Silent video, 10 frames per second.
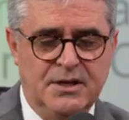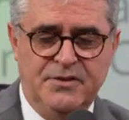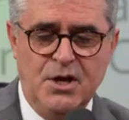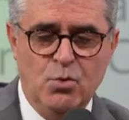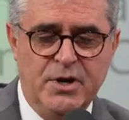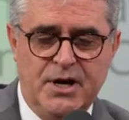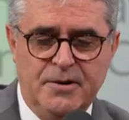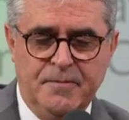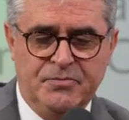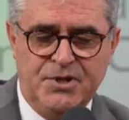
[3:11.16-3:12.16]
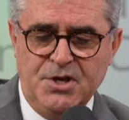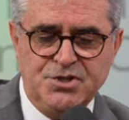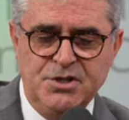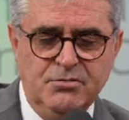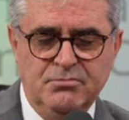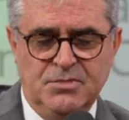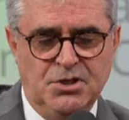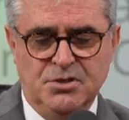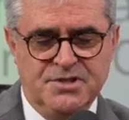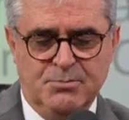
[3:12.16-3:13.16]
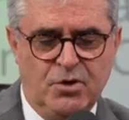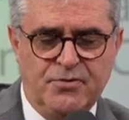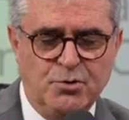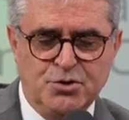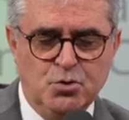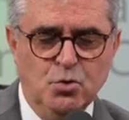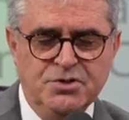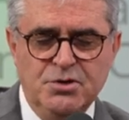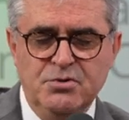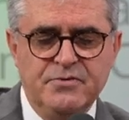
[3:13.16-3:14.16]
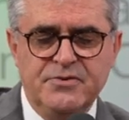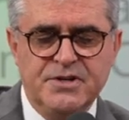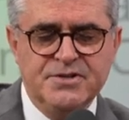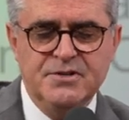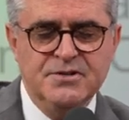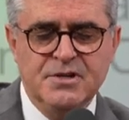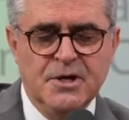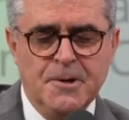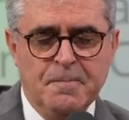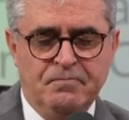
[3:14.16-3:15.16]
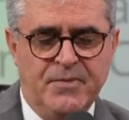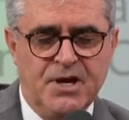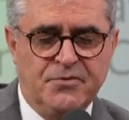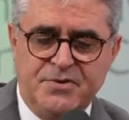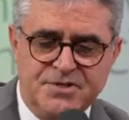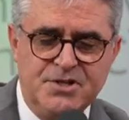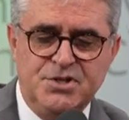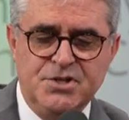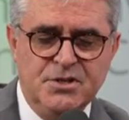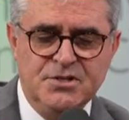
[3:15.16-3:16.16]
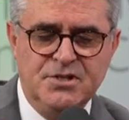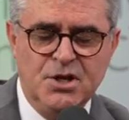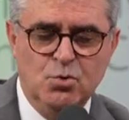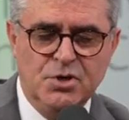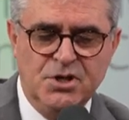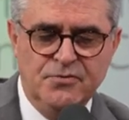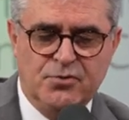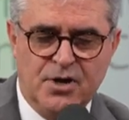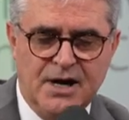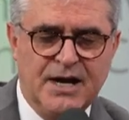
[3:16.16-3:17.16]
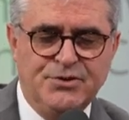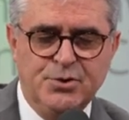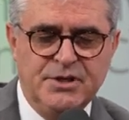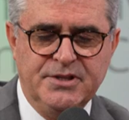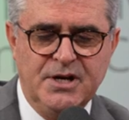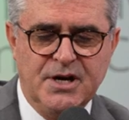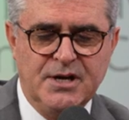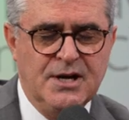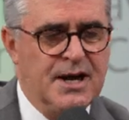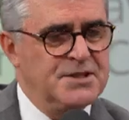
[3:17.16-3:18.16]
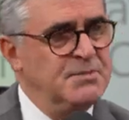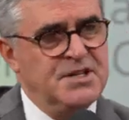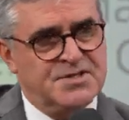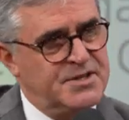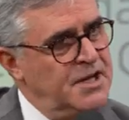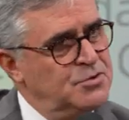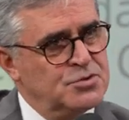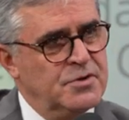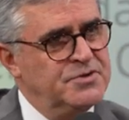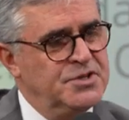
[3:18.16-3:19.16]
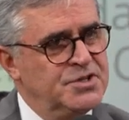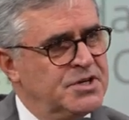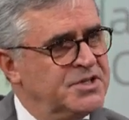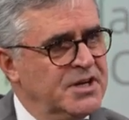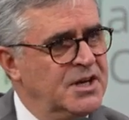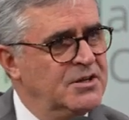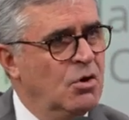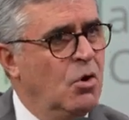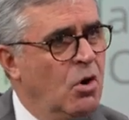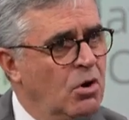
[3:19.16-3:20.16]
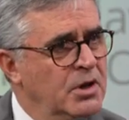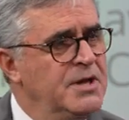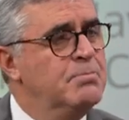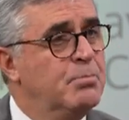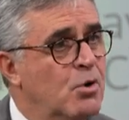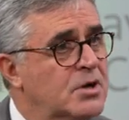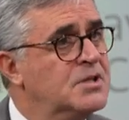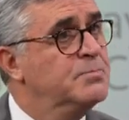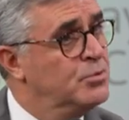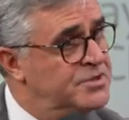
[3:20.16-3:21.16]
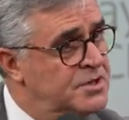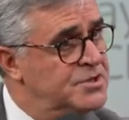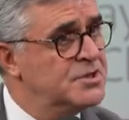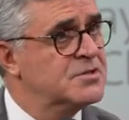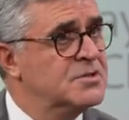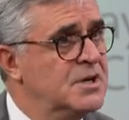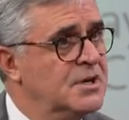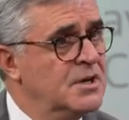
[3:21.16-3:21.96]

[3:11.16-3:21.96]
And they were teaching in some of our schools and universities. They are physicians, they are working for ADRA, they are administrators of the church. Again, all important positions.